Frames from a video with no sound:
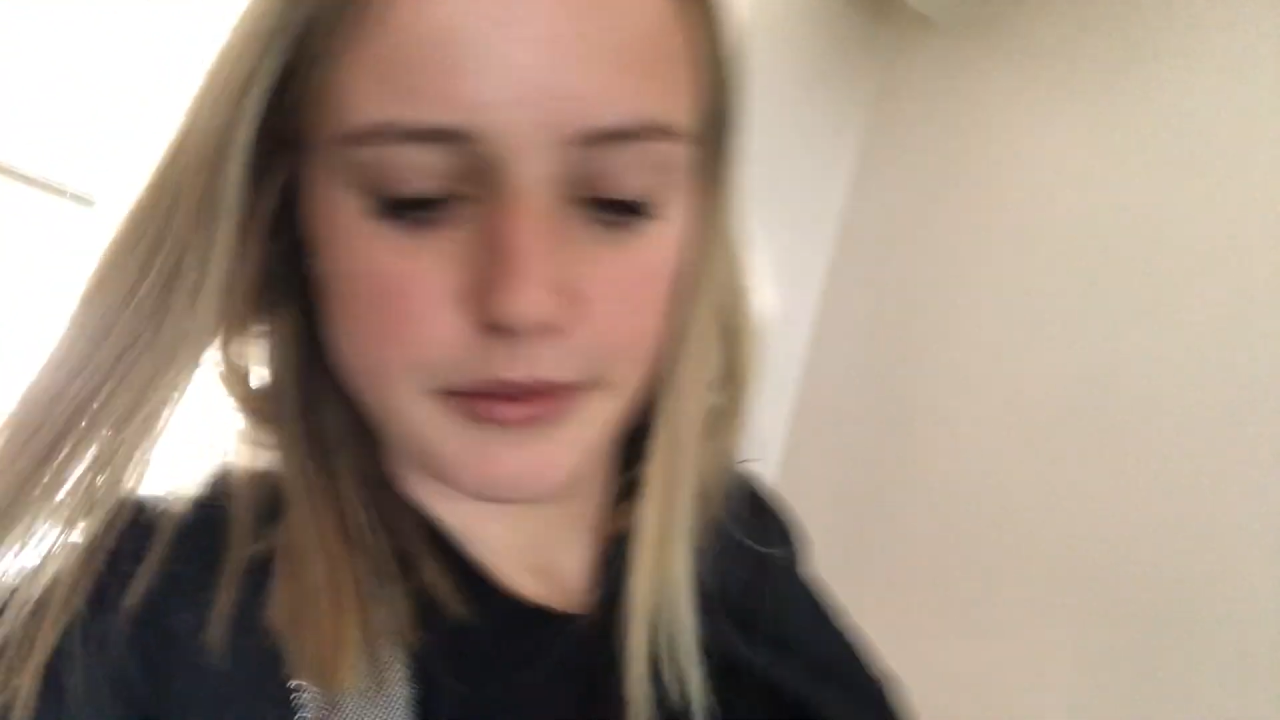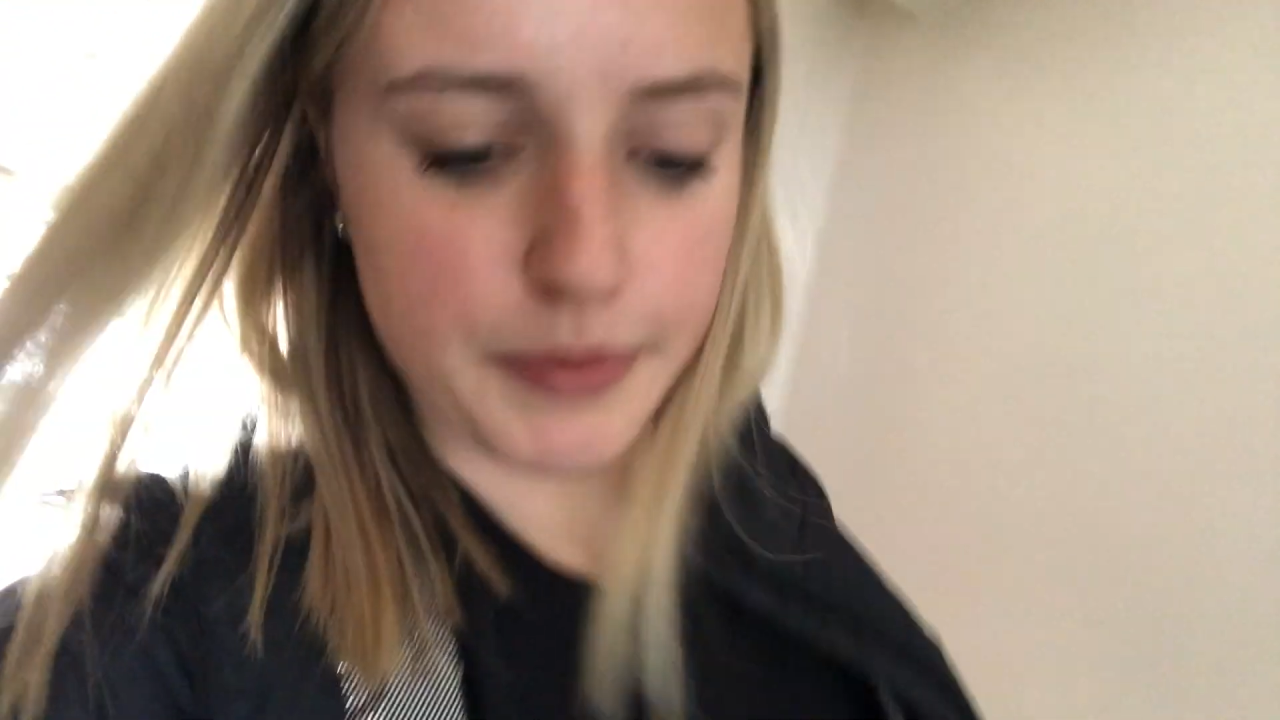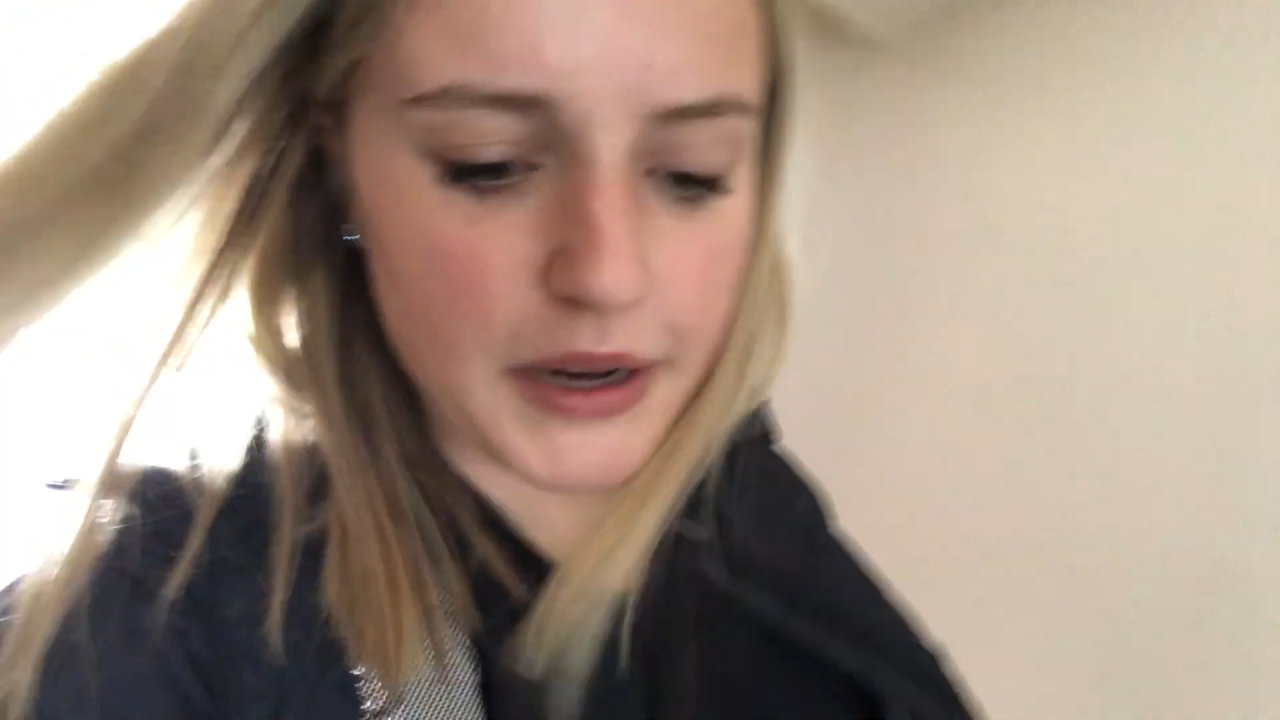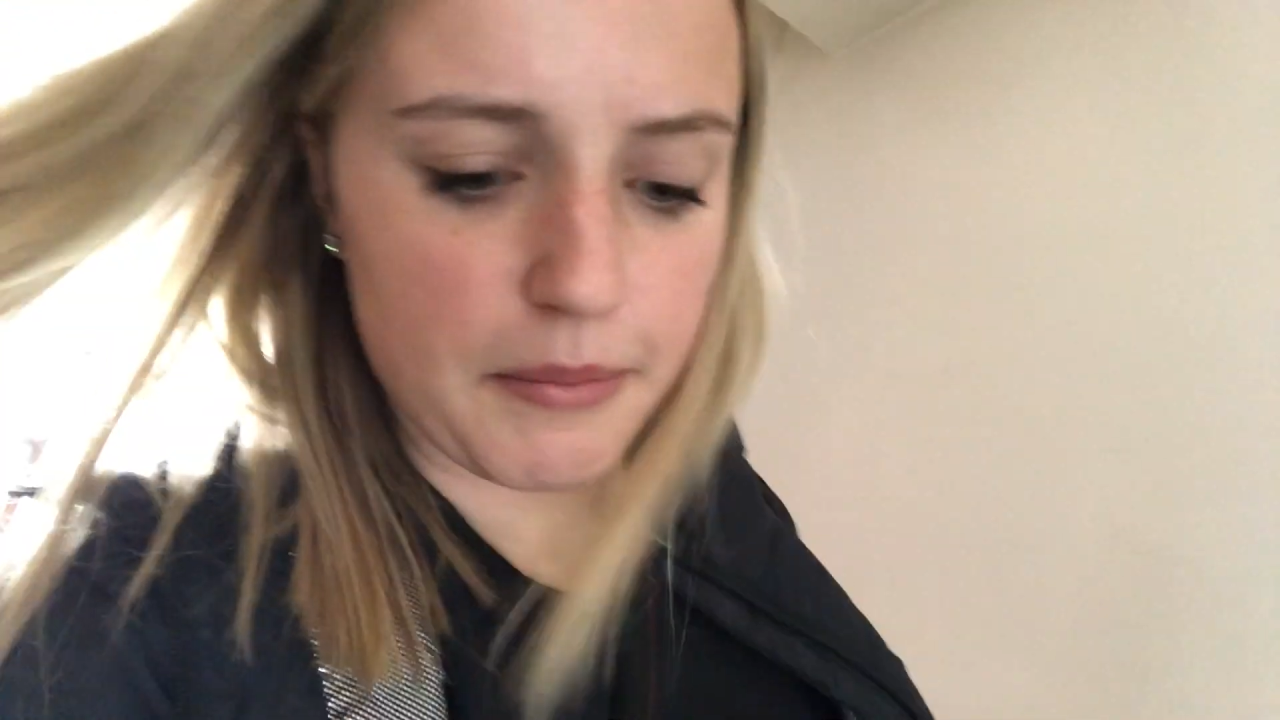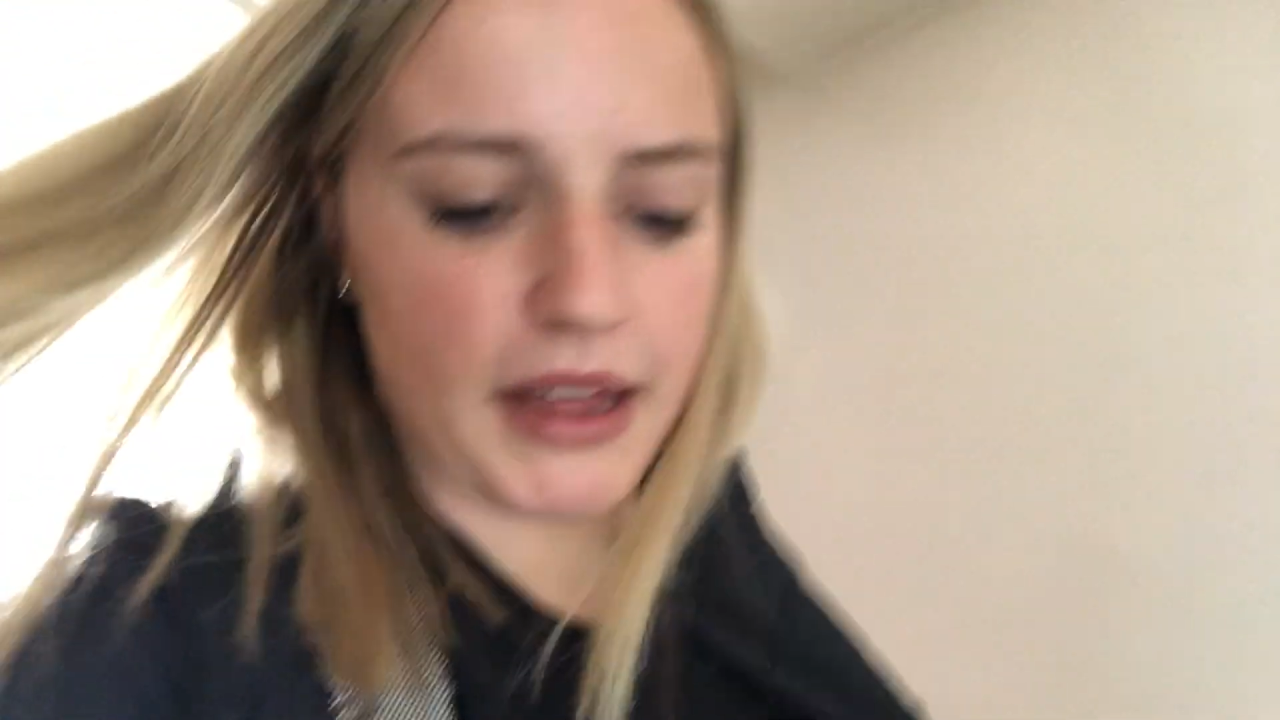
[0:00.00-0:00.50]

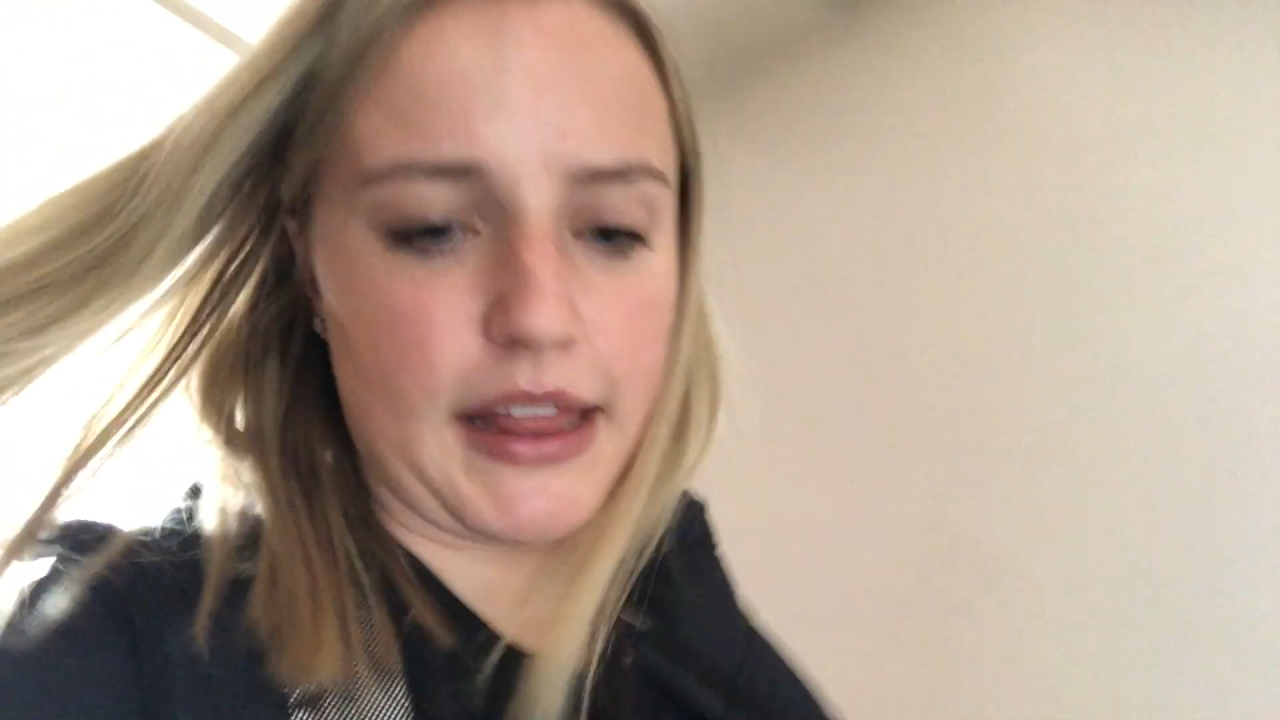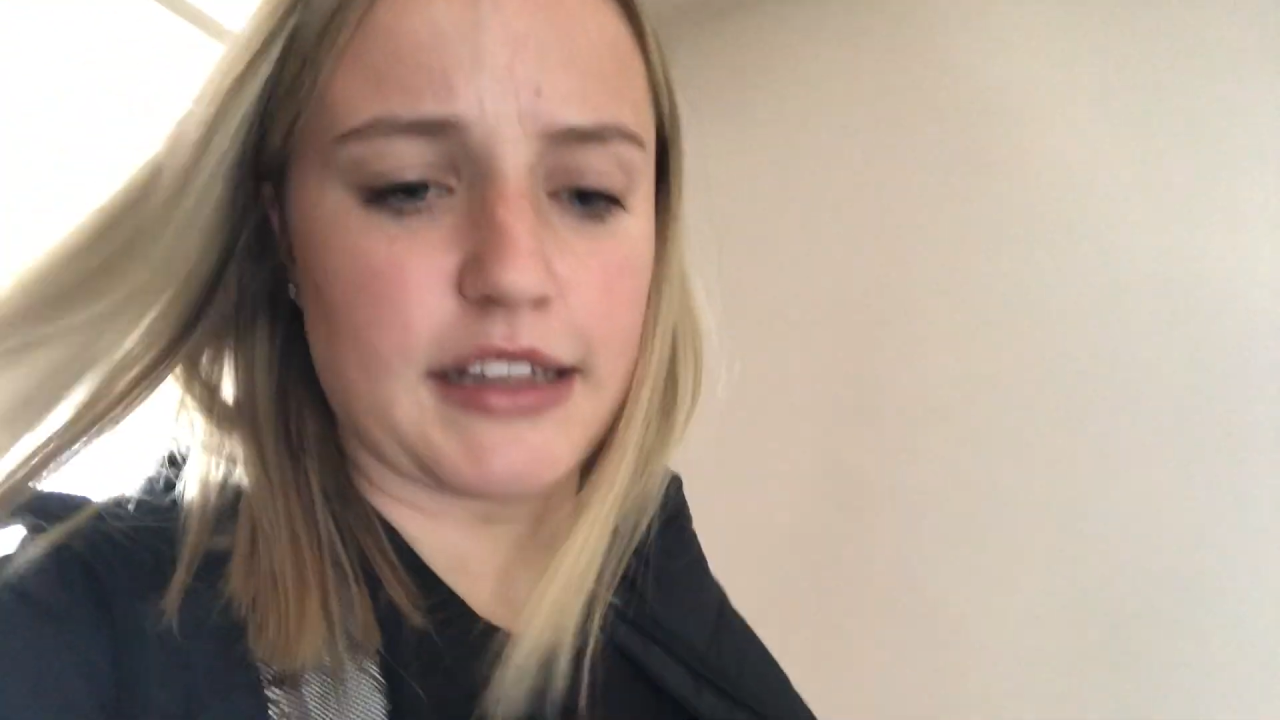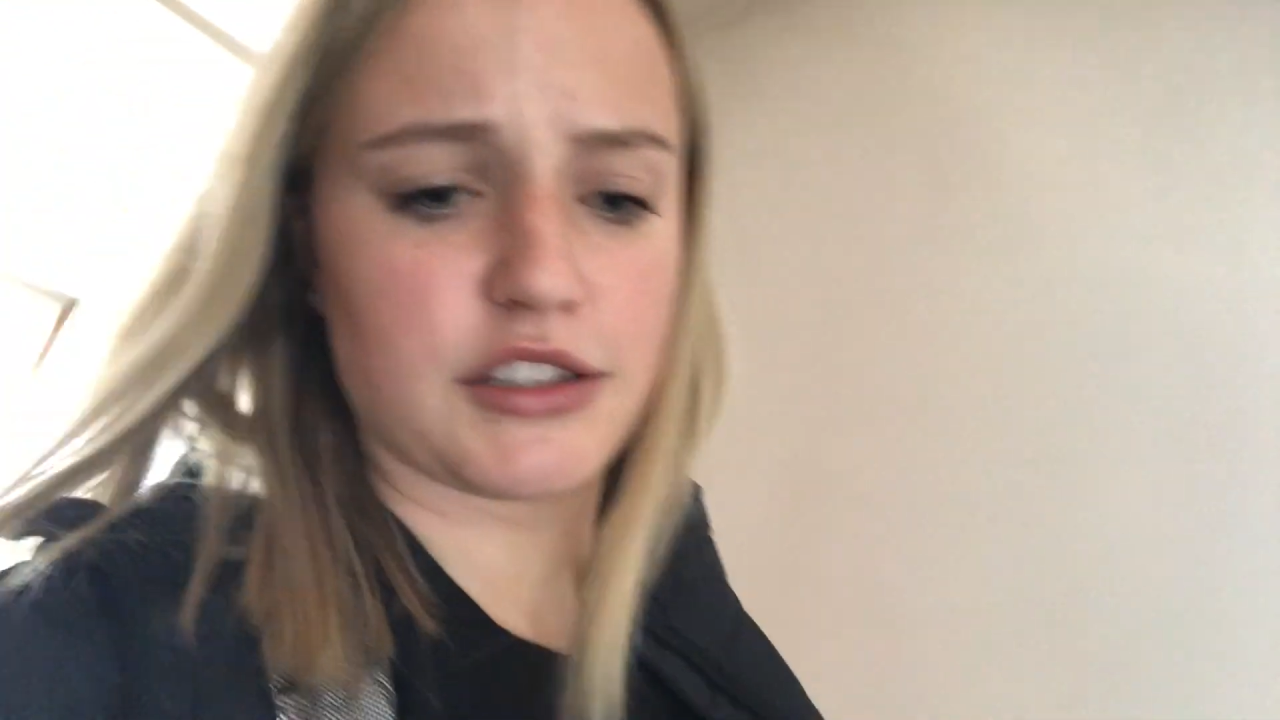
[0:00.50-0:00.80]
bring my like